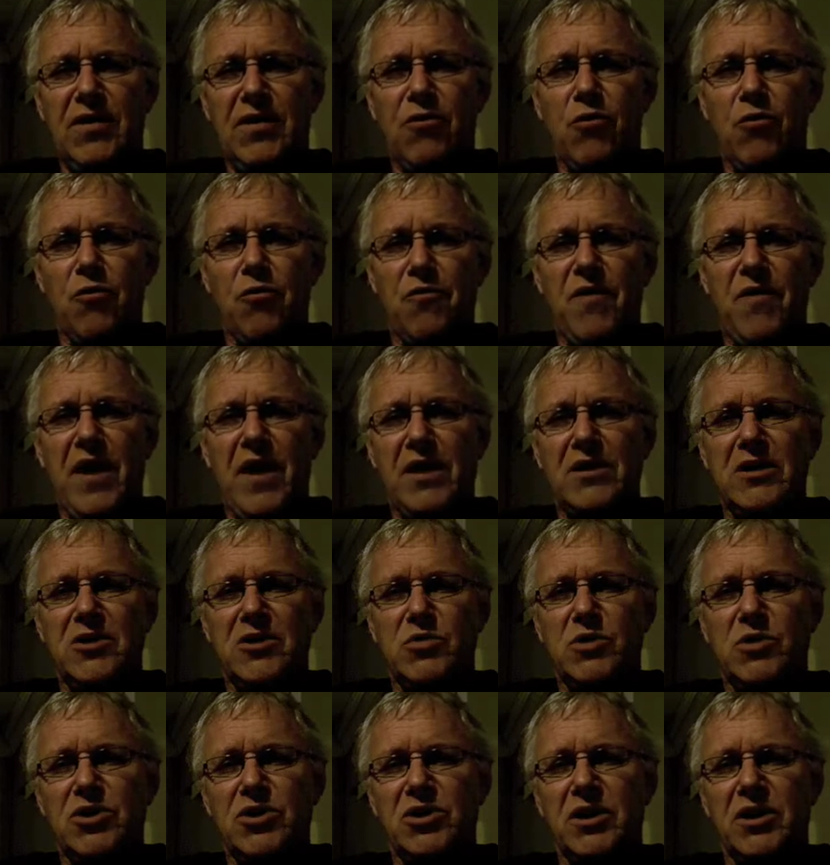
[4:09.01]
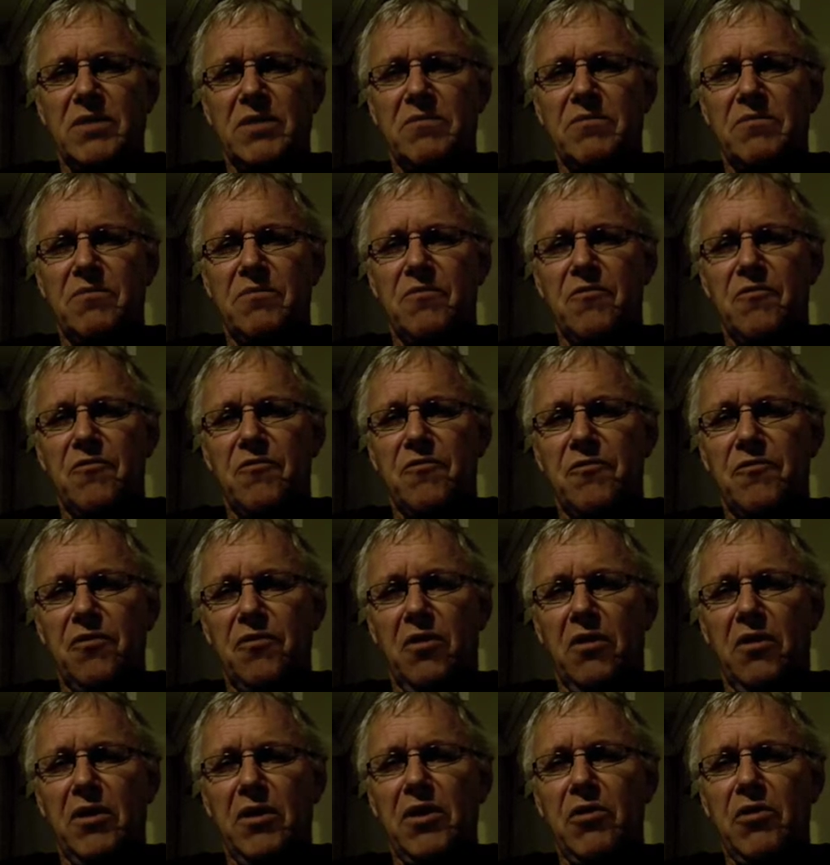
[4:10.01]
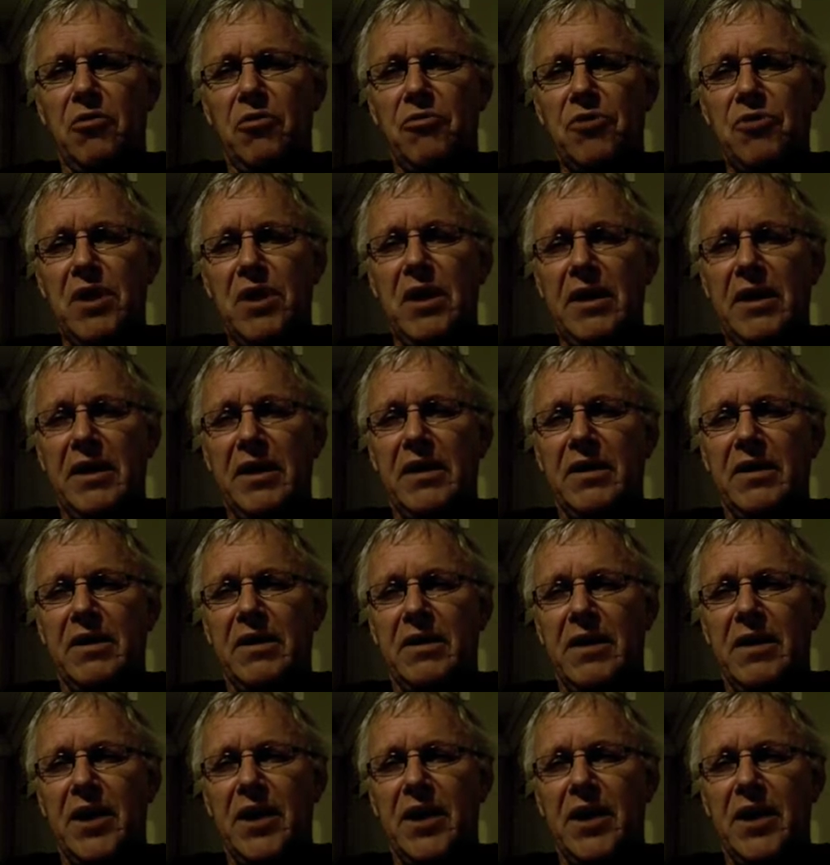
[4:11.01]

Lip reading: or factors which I'm fully or nearly